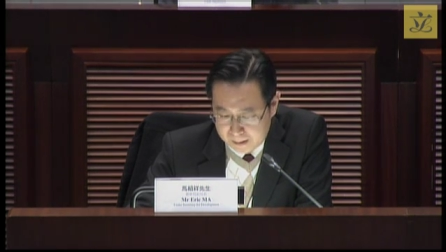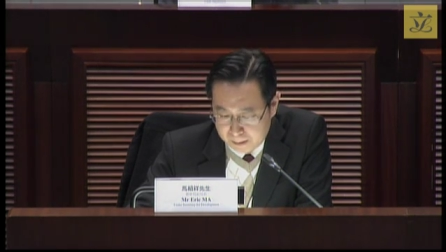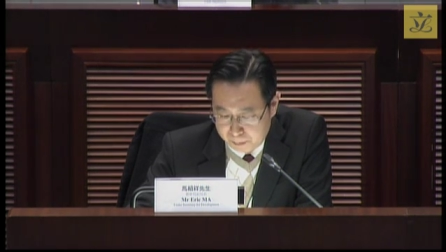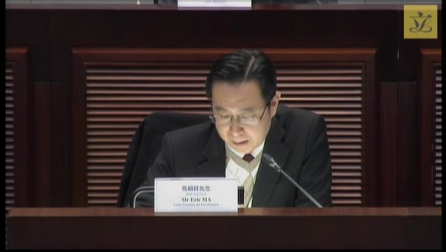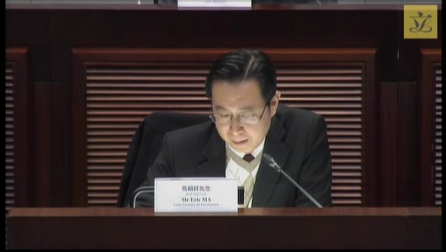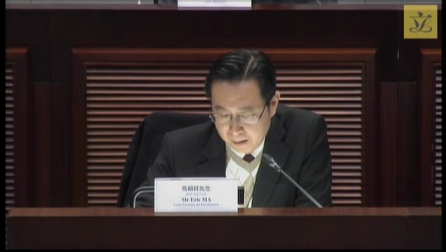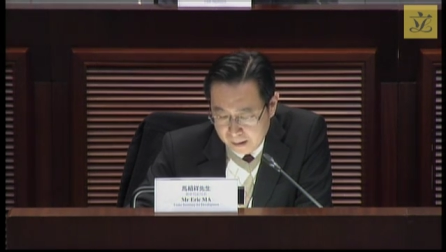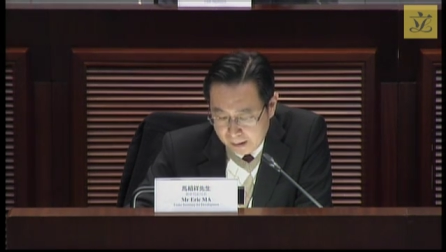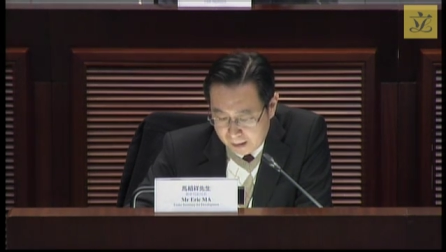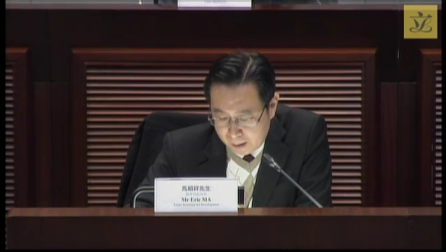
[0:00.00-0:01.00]
uh,
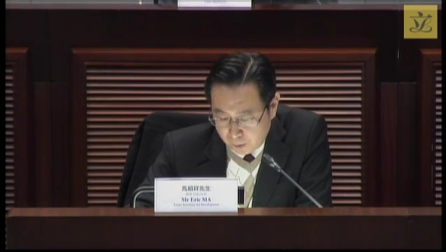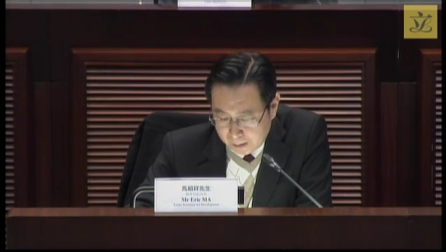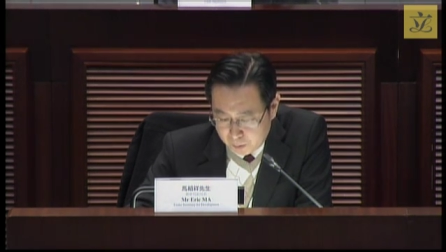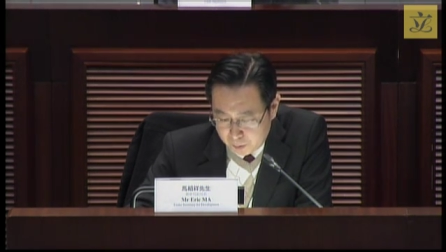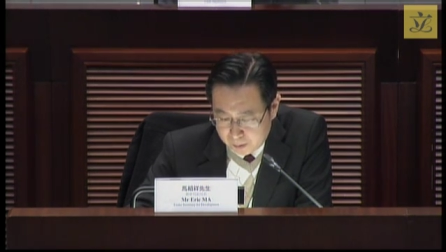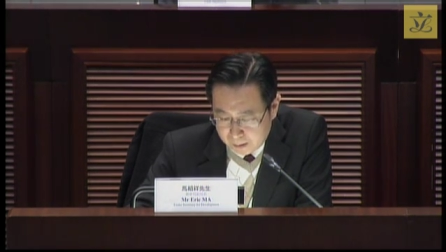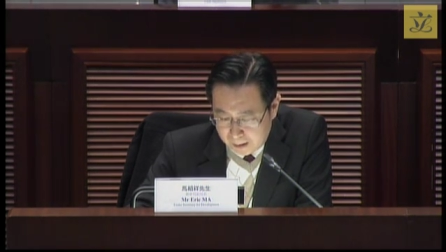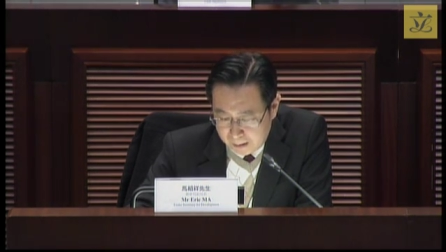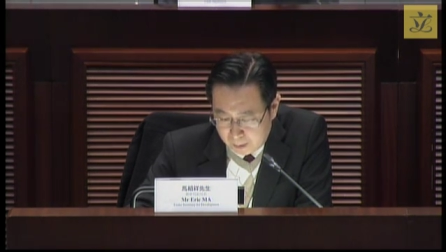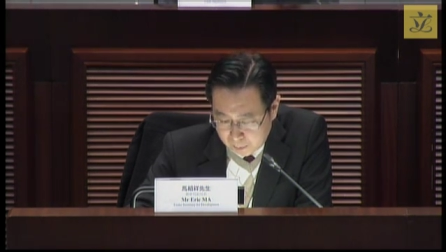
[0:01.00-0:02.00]
this uh,
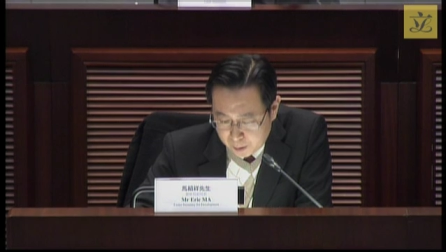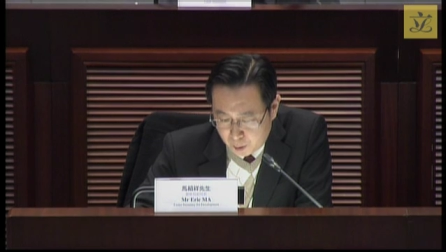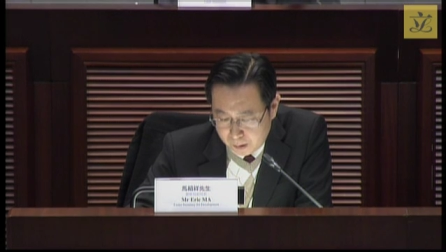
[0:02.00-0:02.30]
surrounding